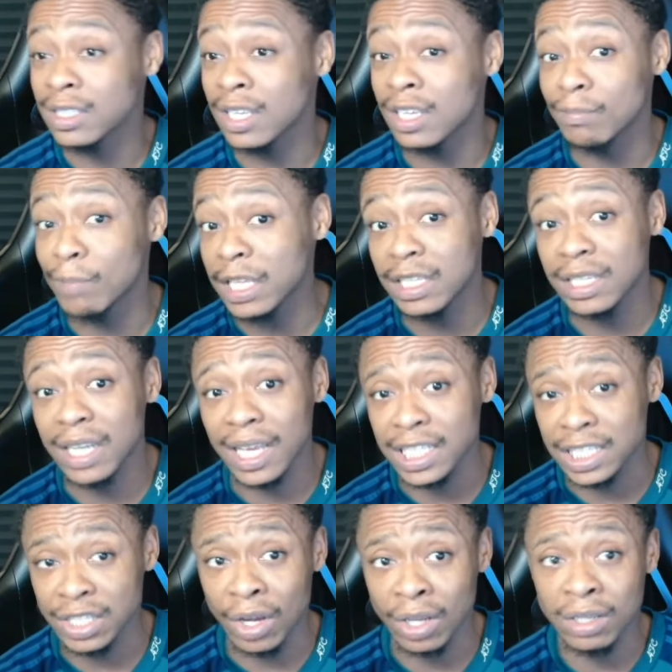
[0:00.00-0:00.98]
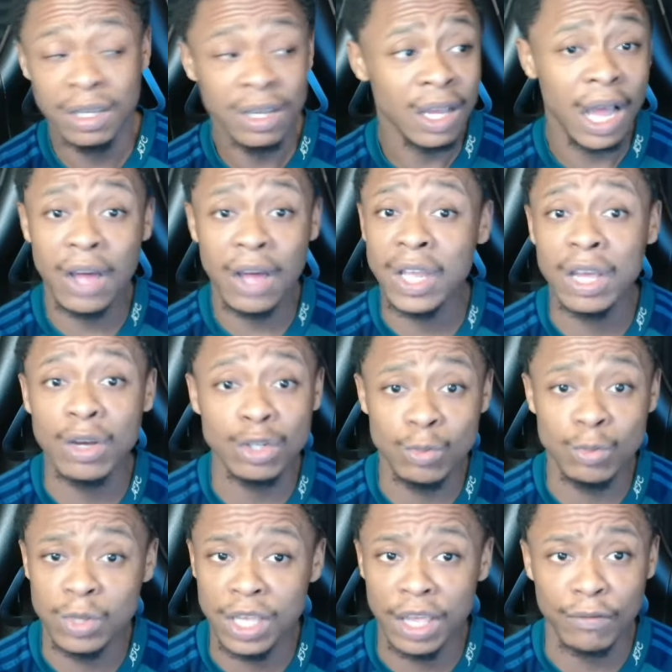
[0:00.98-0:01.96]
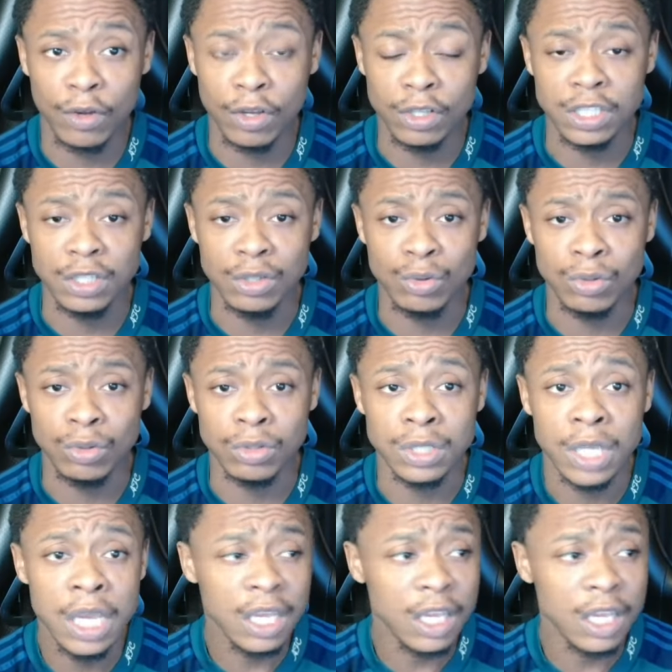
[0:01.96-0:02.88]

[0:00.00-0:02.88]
to Man United's none. How the hell did we get 13 corners?